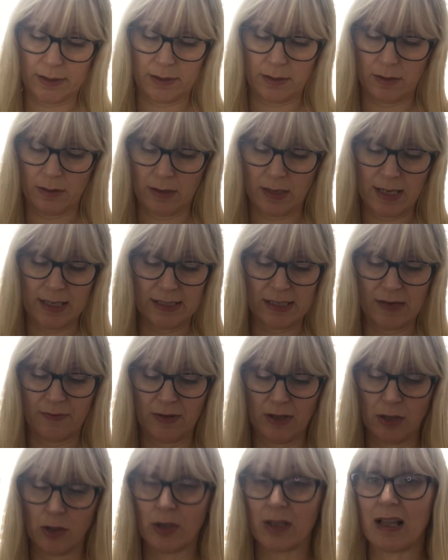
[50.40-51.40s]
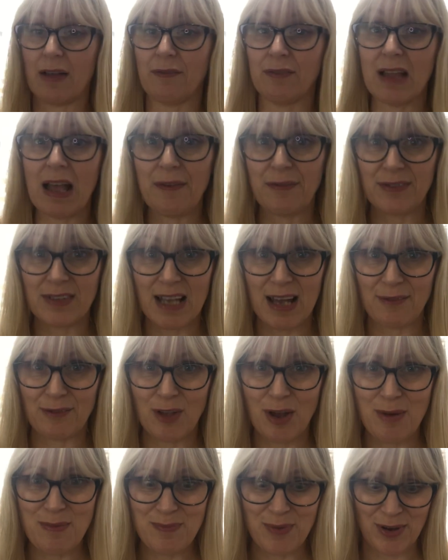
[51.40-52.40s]
so let's have a little look. And I've left it. I've
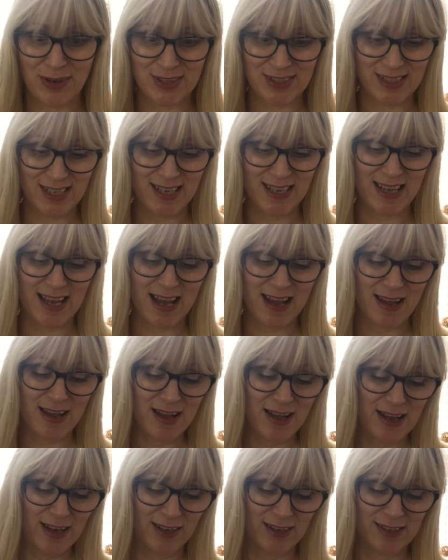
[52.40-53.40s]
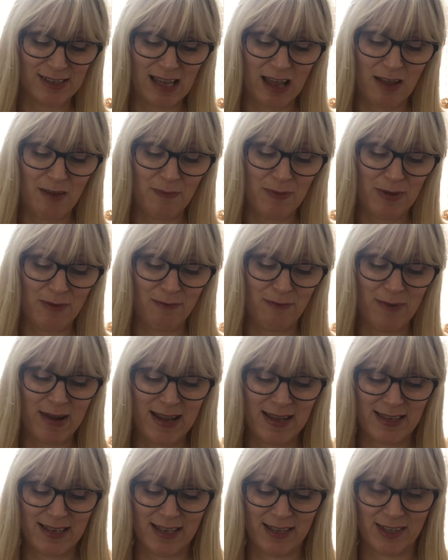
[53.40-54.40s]
not unboxed it yet because I have been
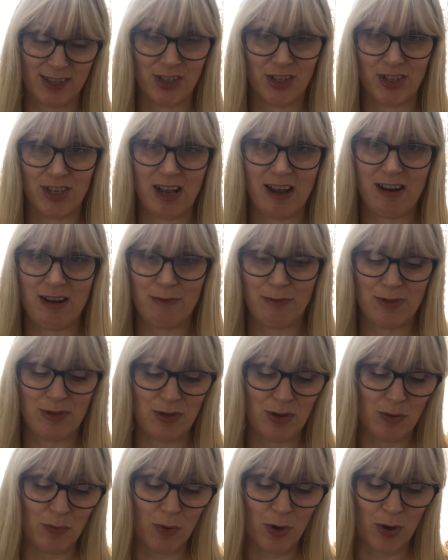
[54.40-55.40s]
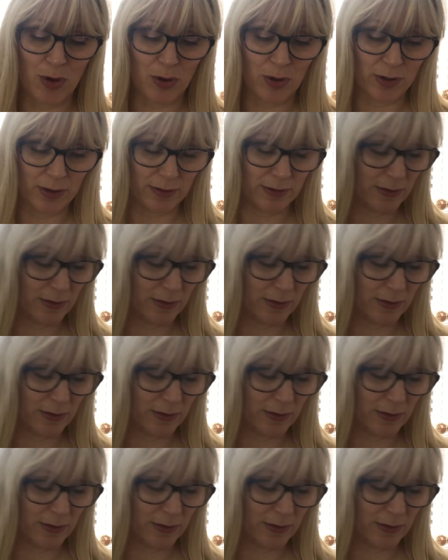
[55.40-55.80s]
waiting to share it with you all.